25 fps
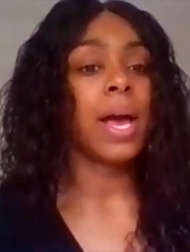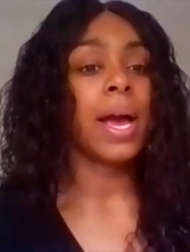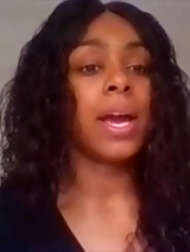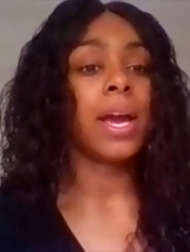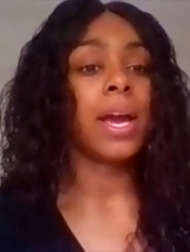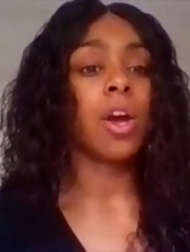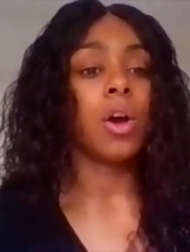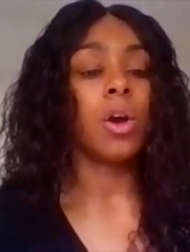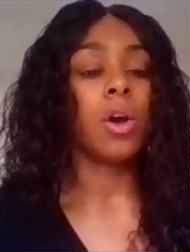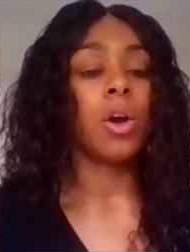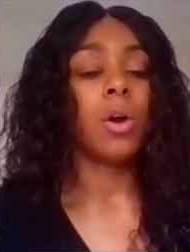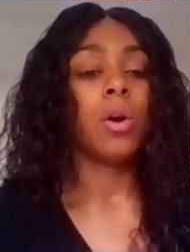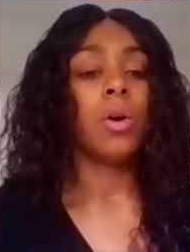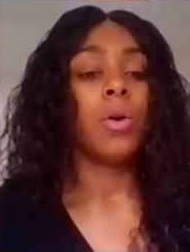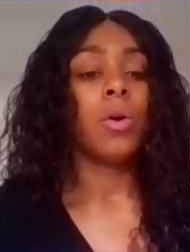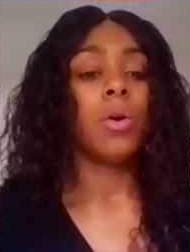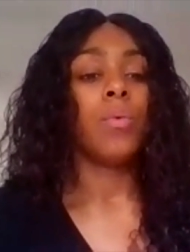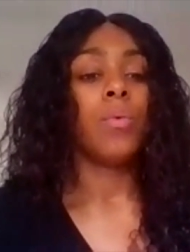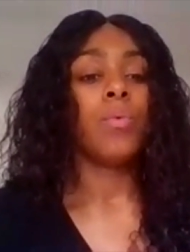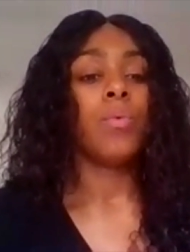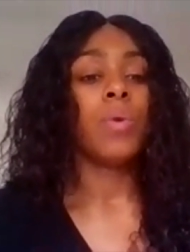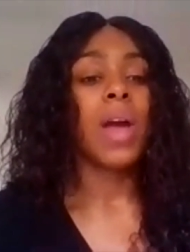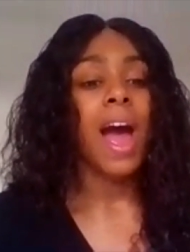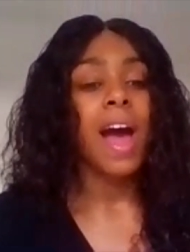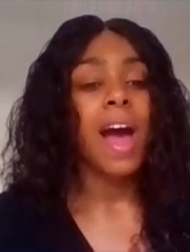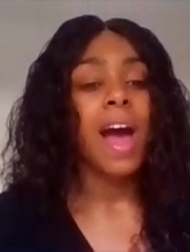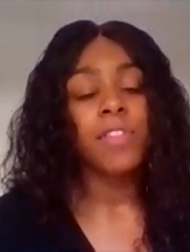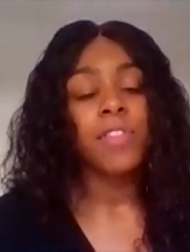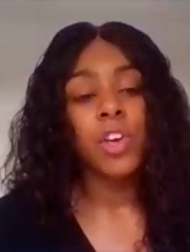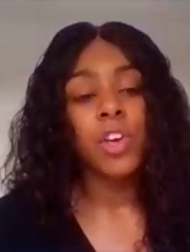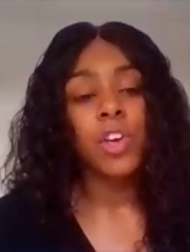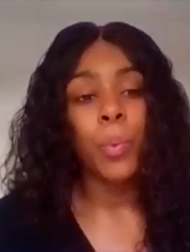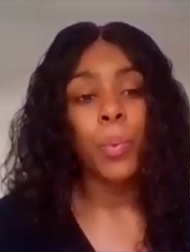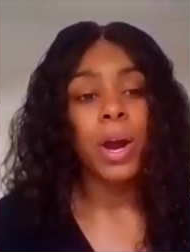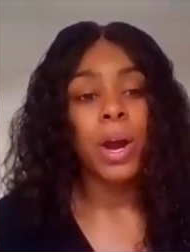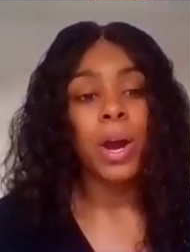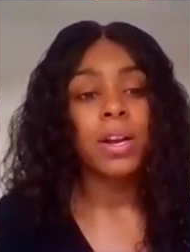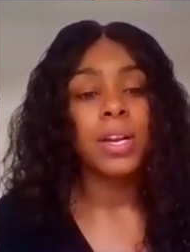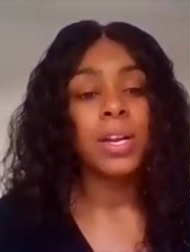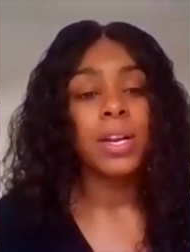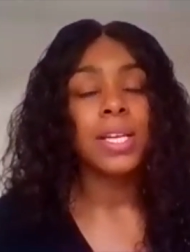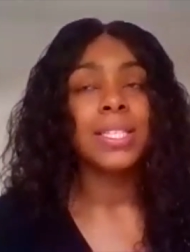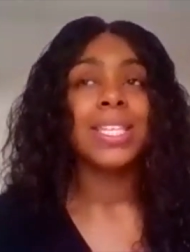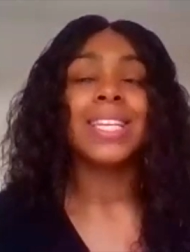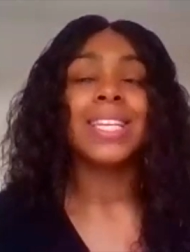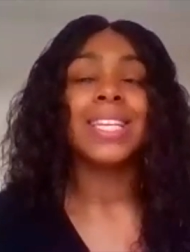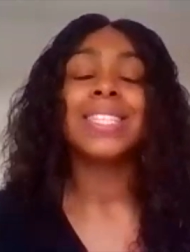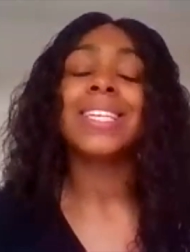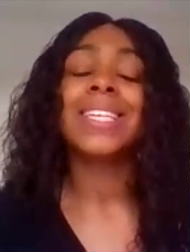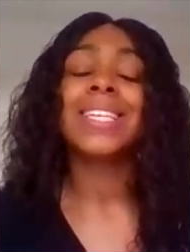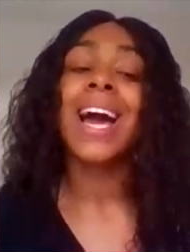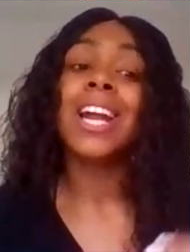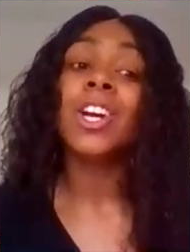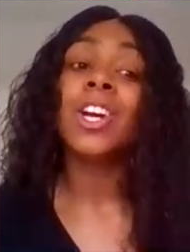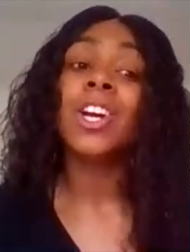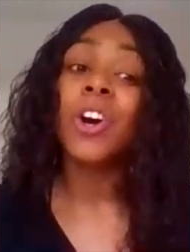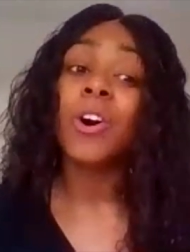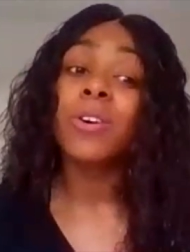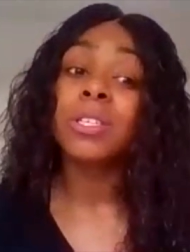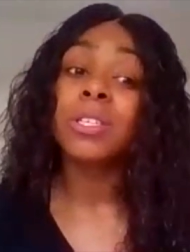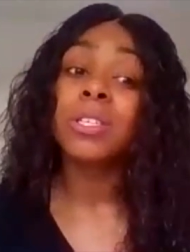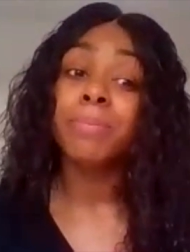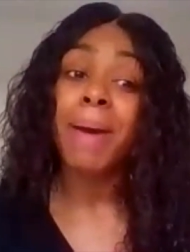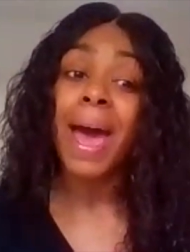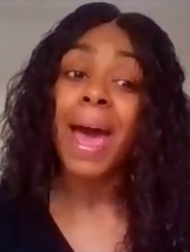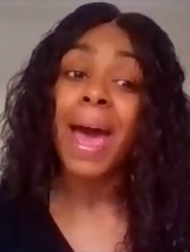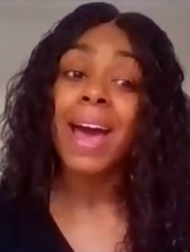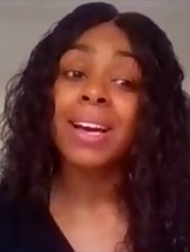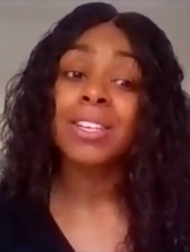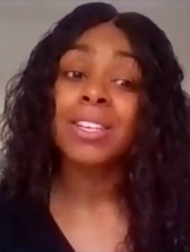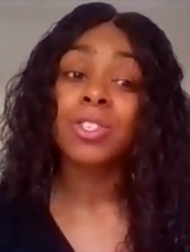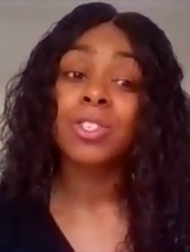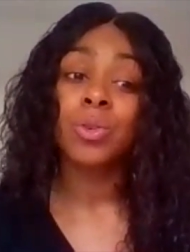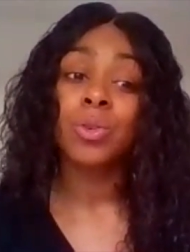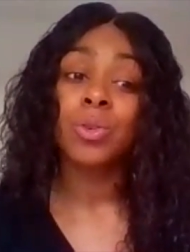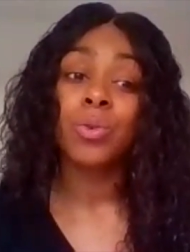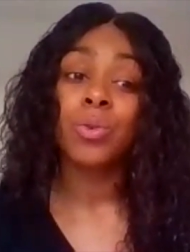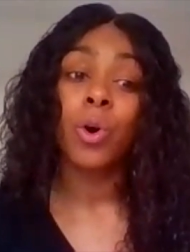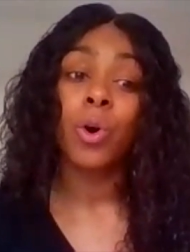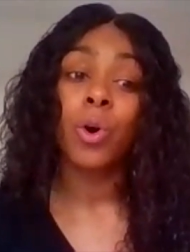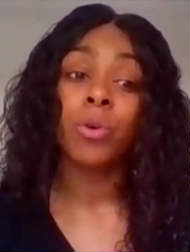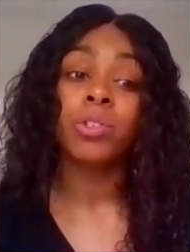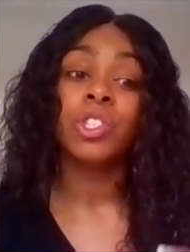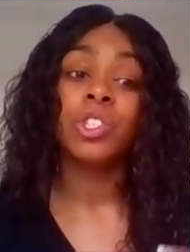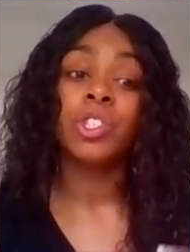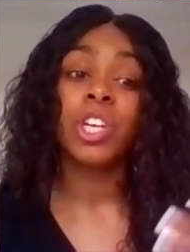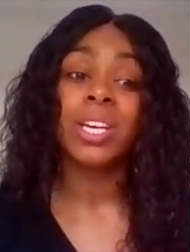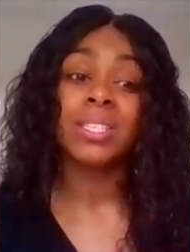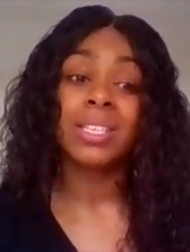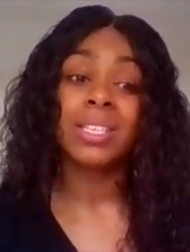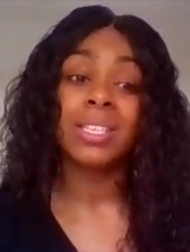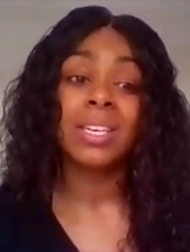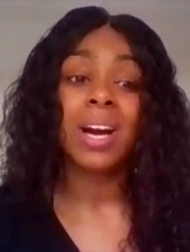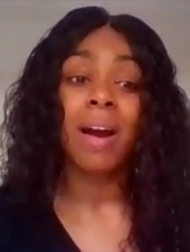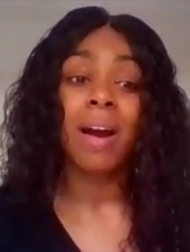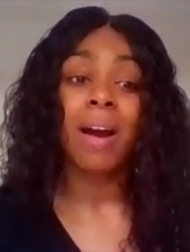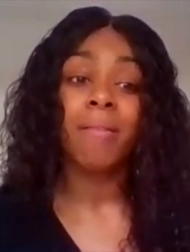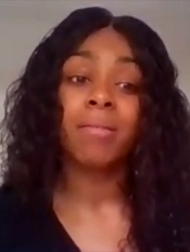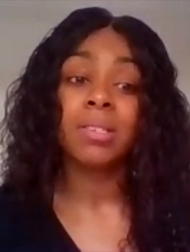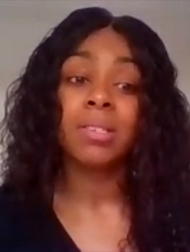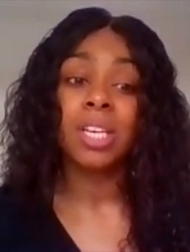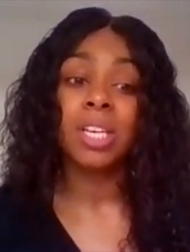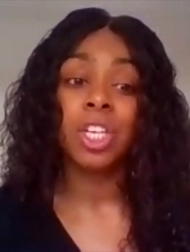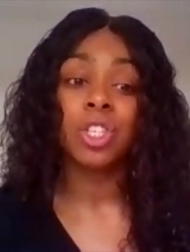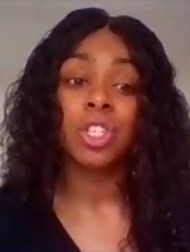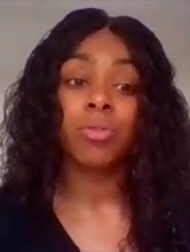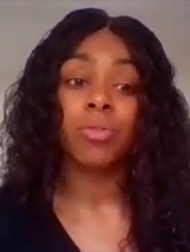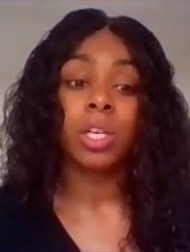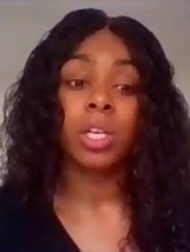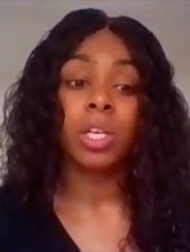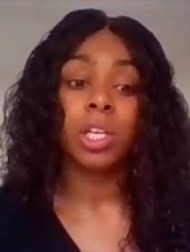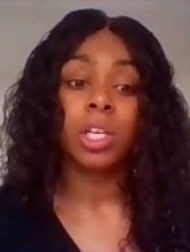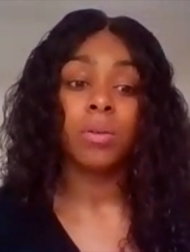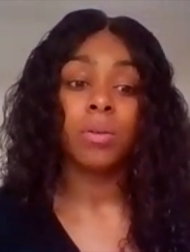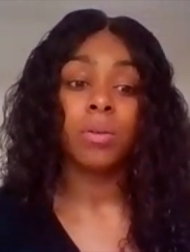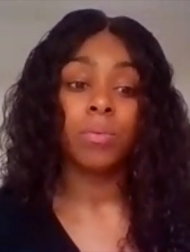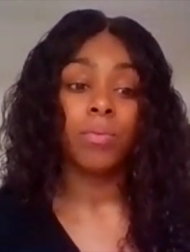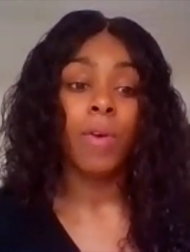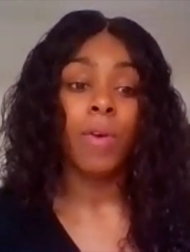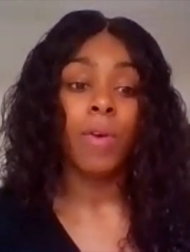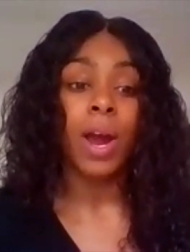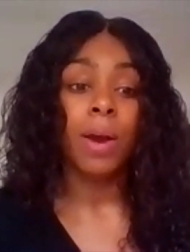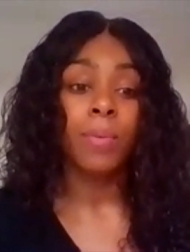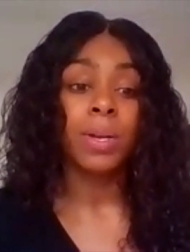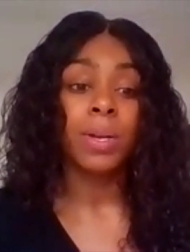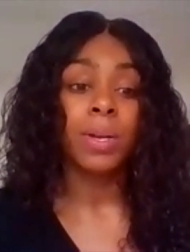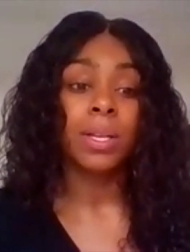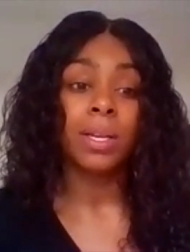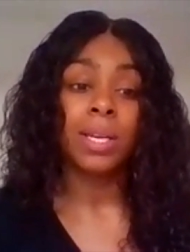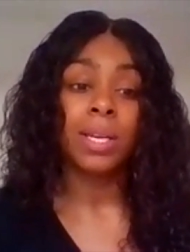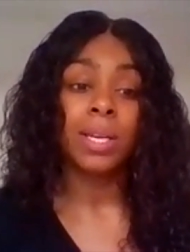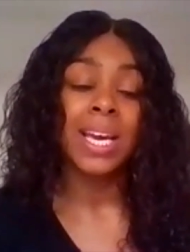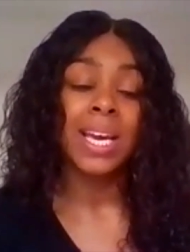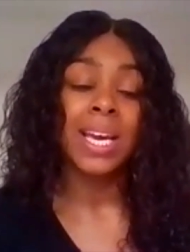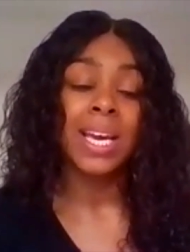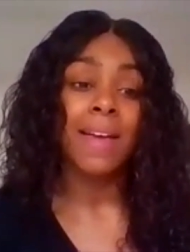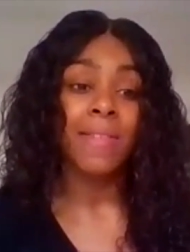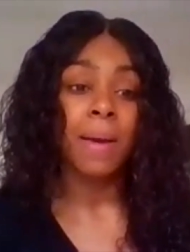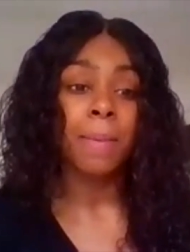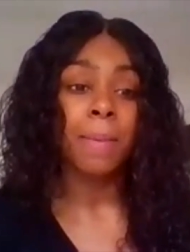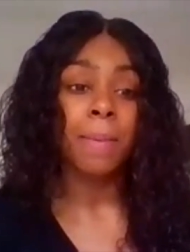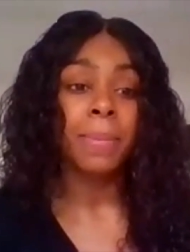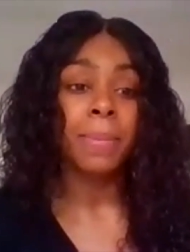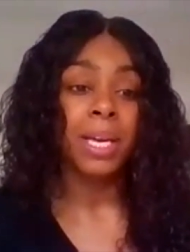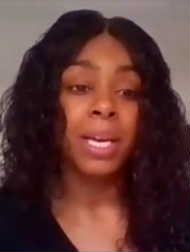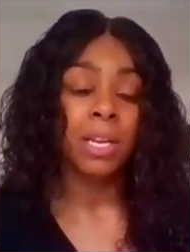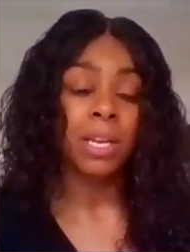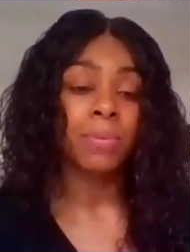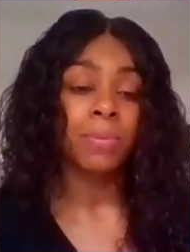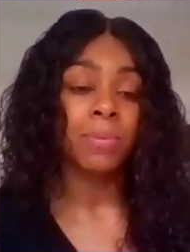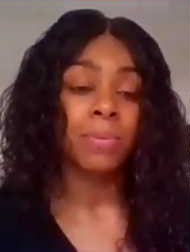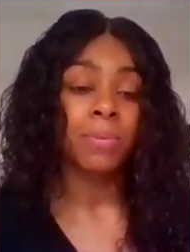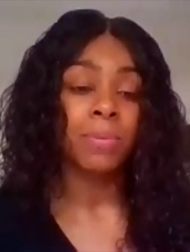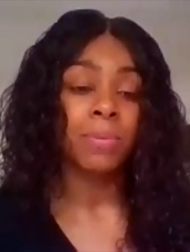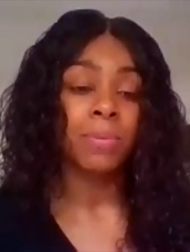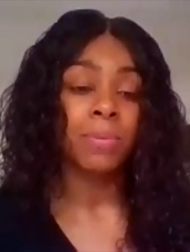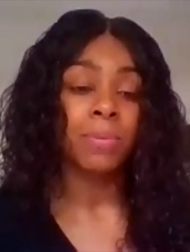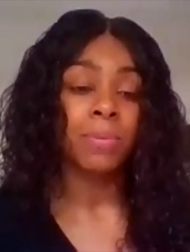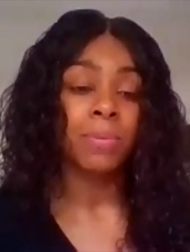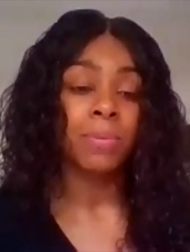Like we have the awareness, and it kind of goes back to the whole Jay Z conversation when he right when he had that meeting